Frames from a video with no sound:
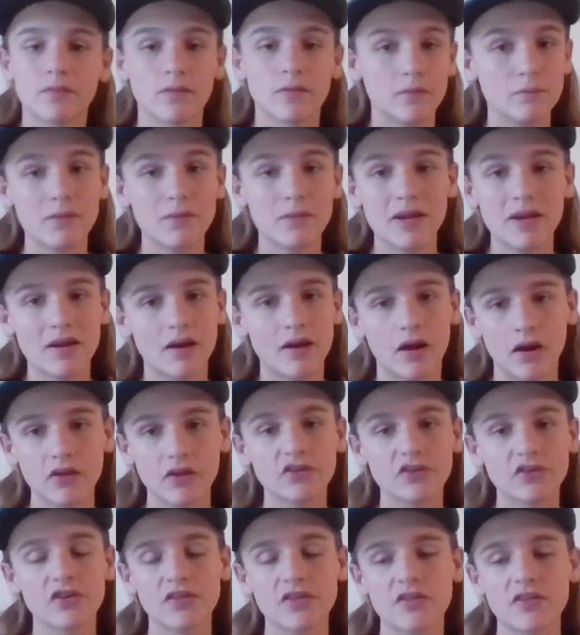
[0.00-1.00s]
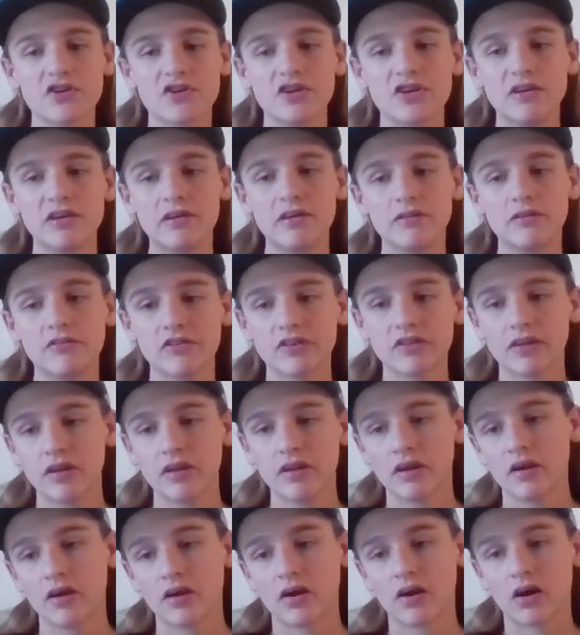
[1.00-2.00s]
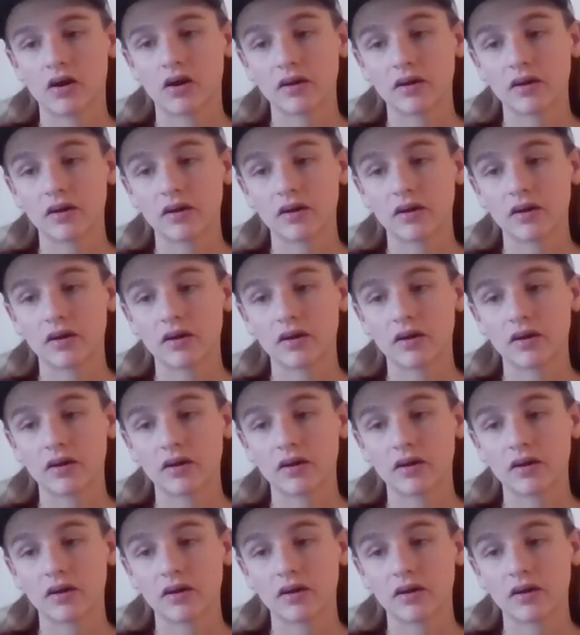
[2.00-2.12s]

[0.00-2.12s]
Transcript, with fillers: me, us, and the Chiefs are